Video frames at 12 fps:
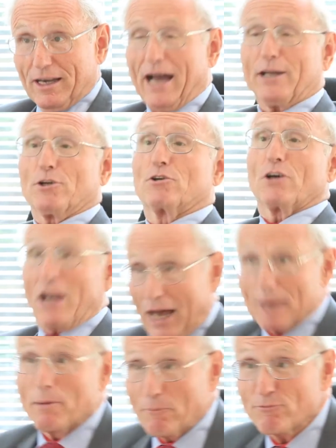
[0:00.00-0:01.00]
And I could
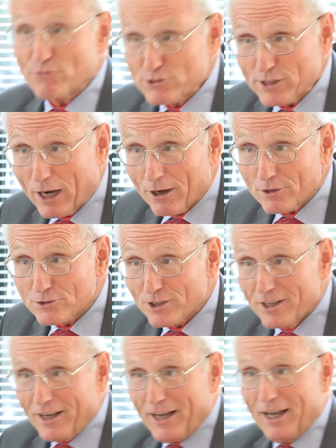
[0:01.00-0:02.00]
climb up stairs.
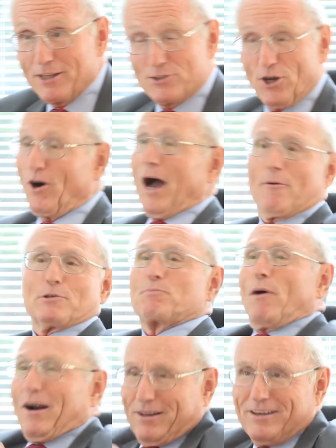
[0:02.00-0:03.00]
And so I was
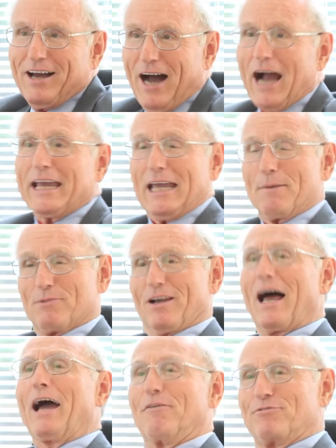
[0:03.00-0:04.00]
I came to
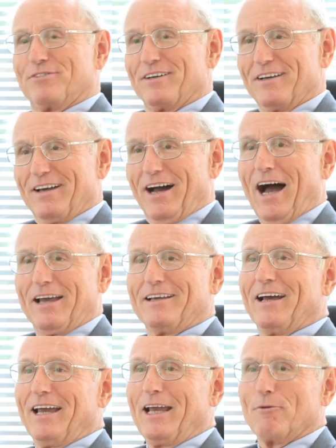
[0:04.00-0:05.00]
life.
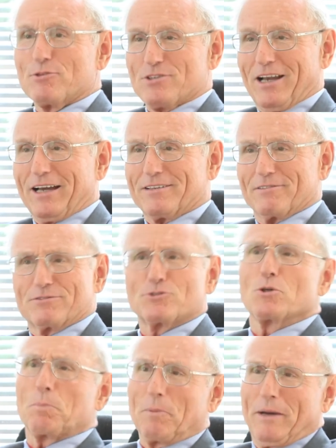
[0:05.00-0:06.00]
It was like
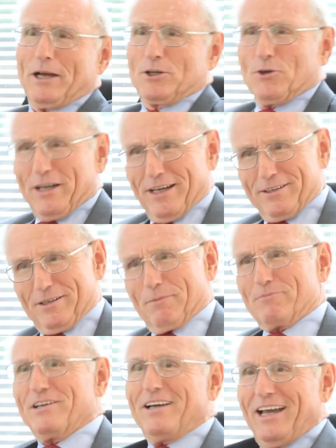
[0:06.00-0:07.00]
Superman going into
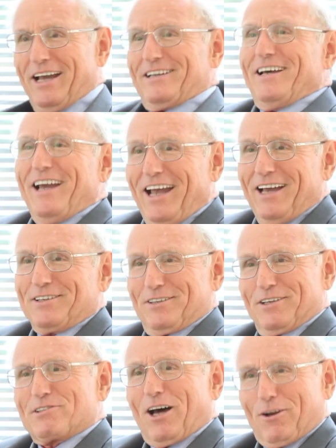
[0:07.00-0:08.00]

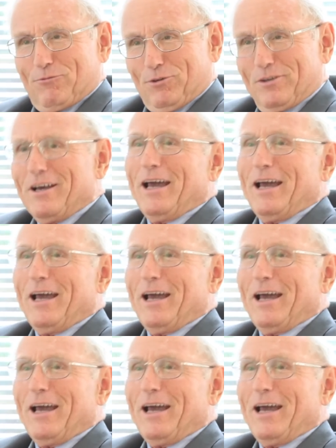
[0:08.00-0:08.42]
the telephone